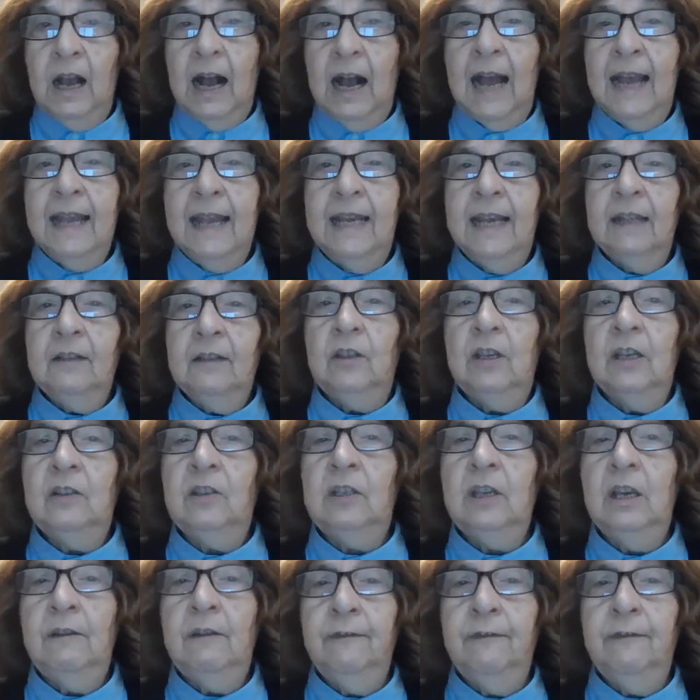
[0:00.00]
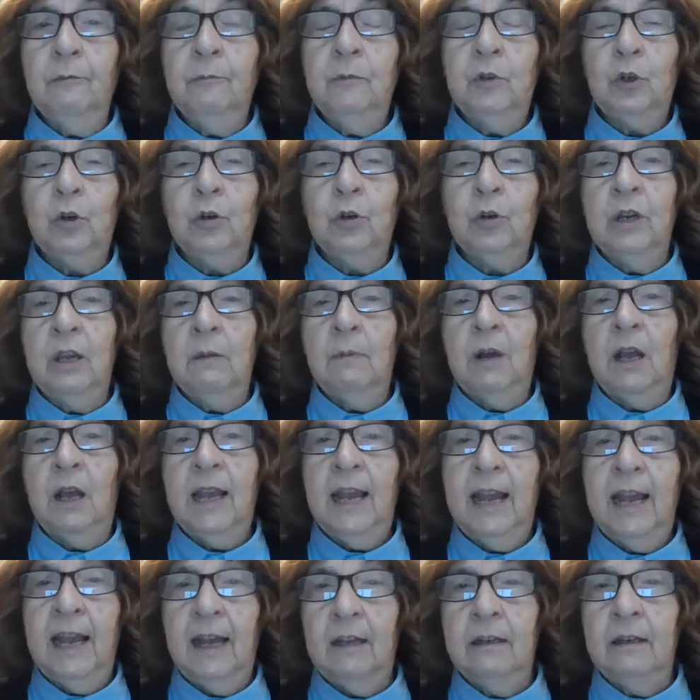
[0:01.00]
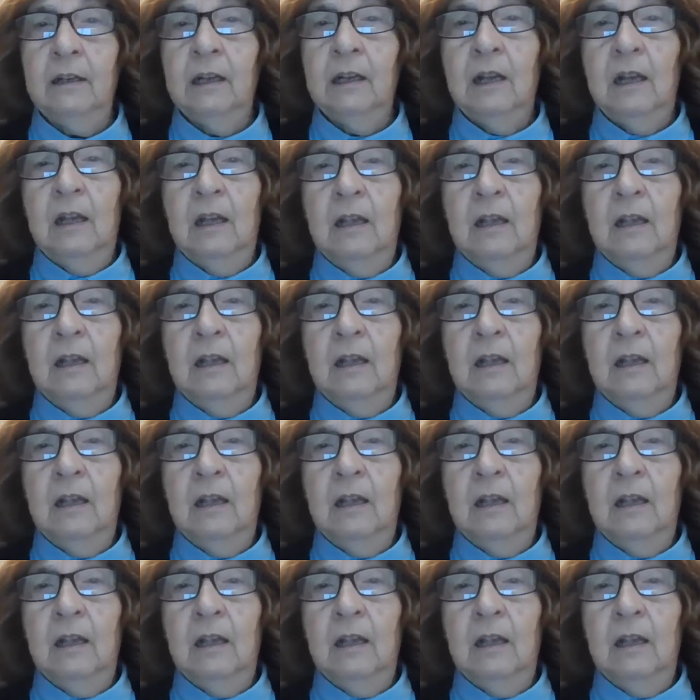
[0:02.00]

I get dizzy from turning my head.